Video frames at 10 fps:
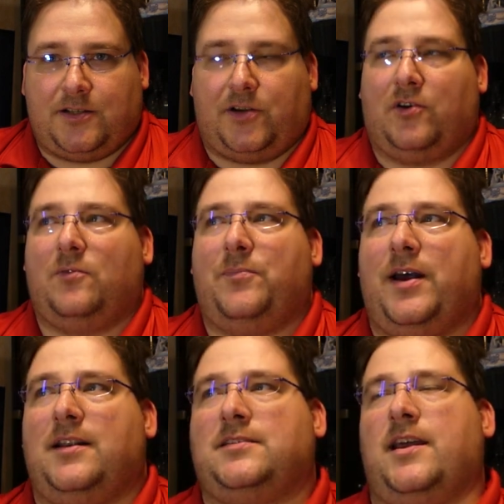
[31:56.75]
To go to
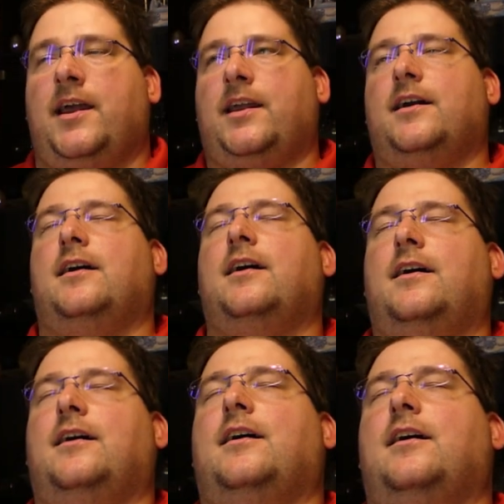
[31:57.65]
bed saying,
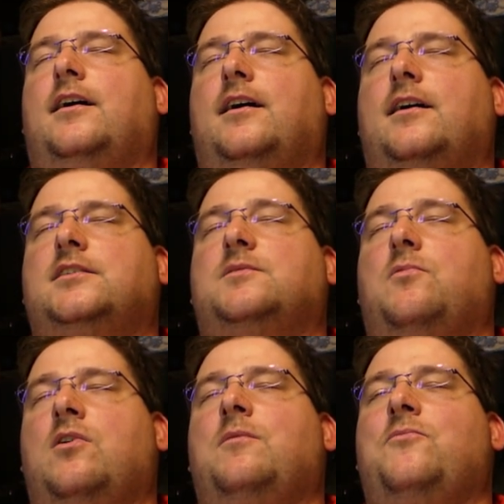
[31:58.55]

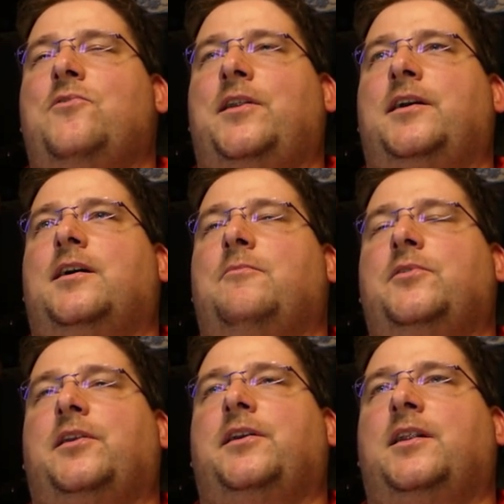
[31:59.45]
tomorrow morning I'm
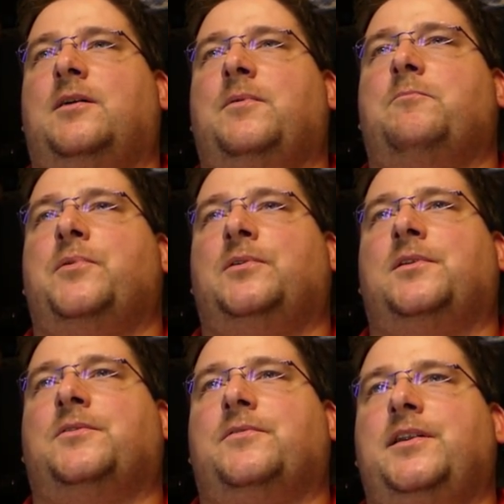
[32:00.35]
going to get up and build a
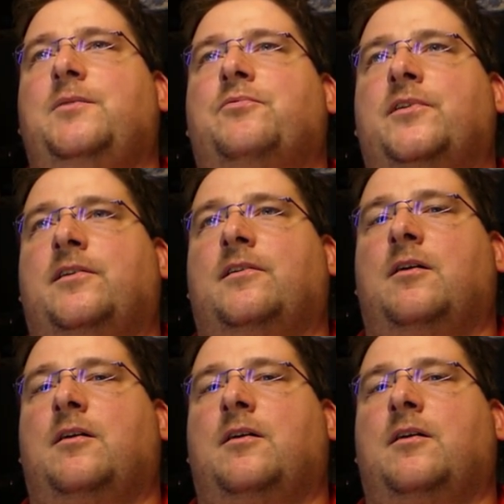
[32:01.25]
3D printer